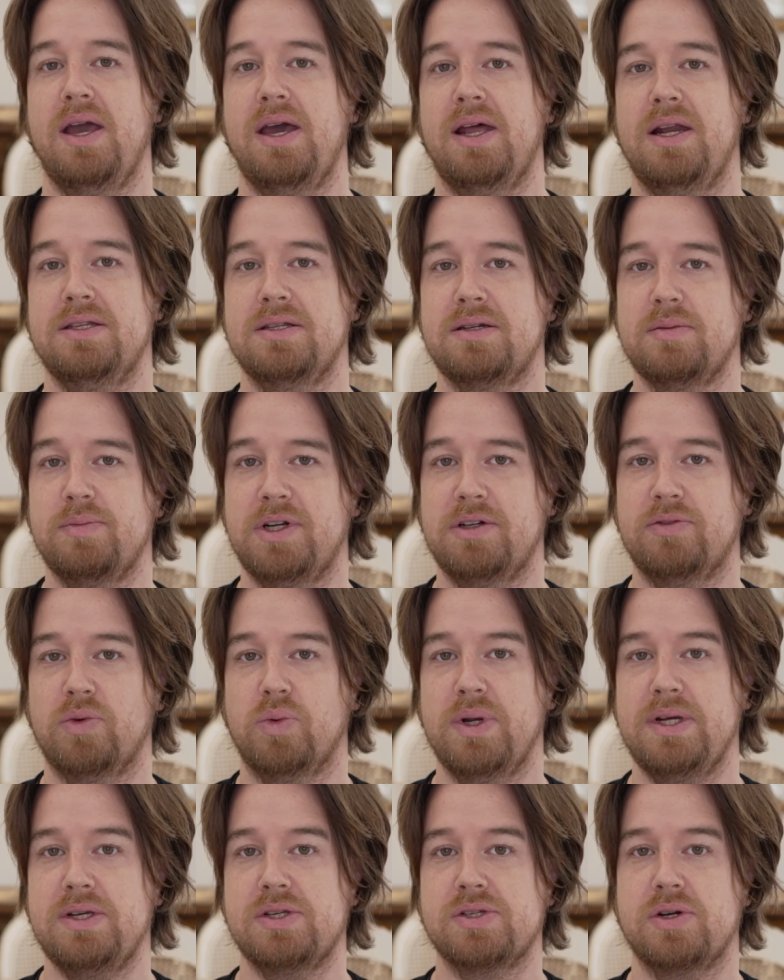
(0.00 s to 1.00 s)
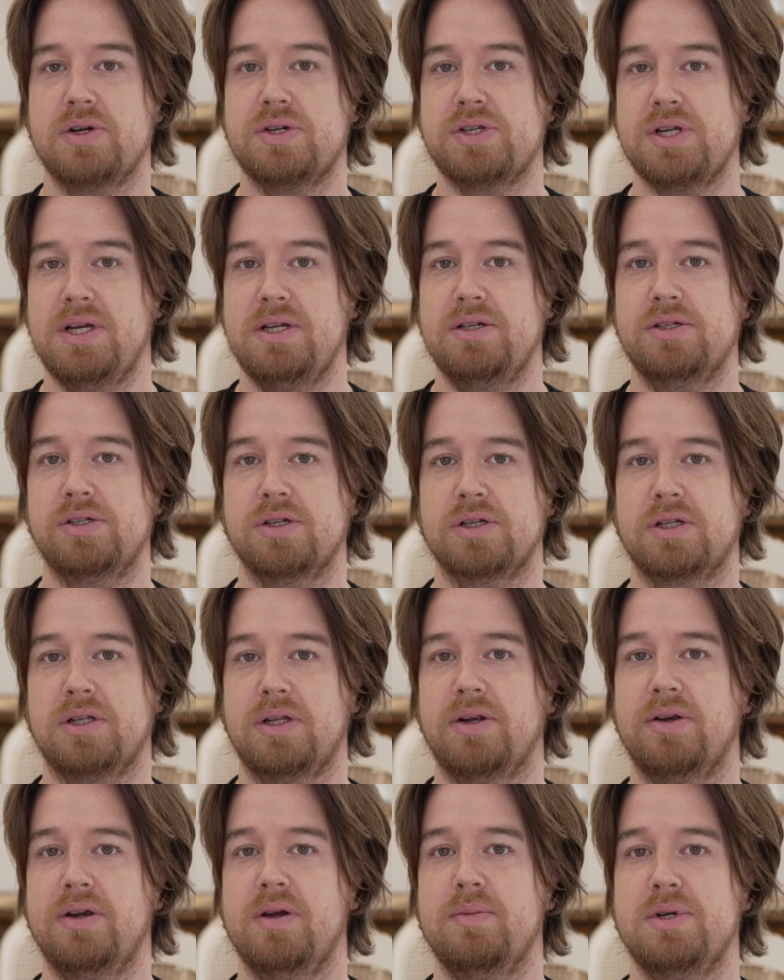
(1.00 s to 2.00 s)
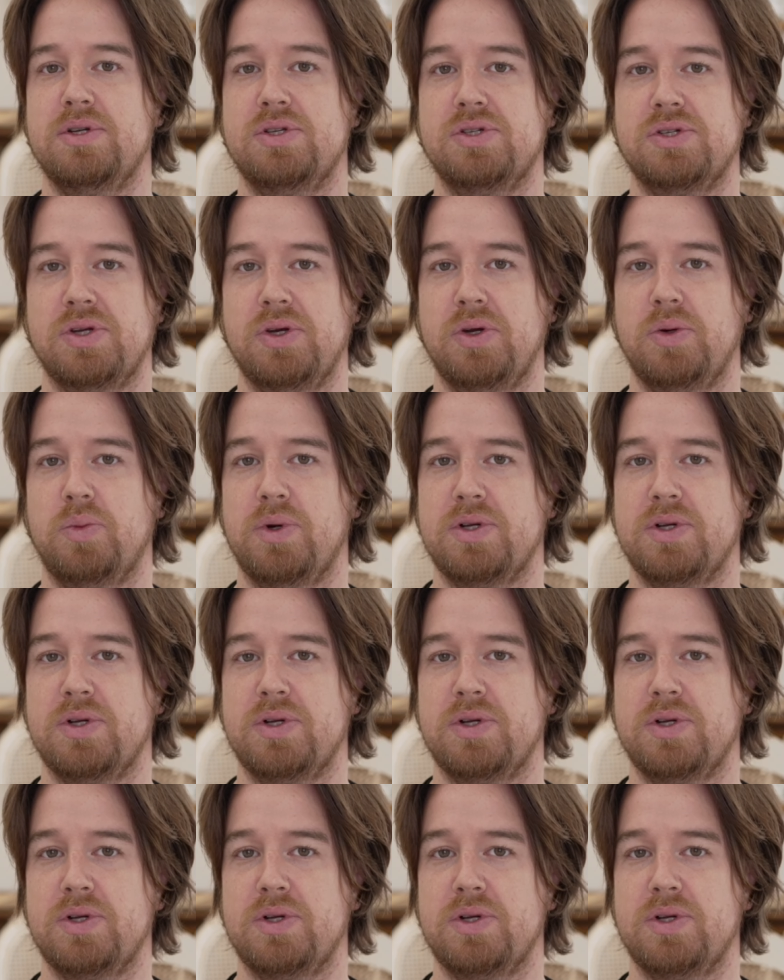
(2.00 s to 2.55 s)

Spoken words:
And I did a bit of research into the clear image zoom,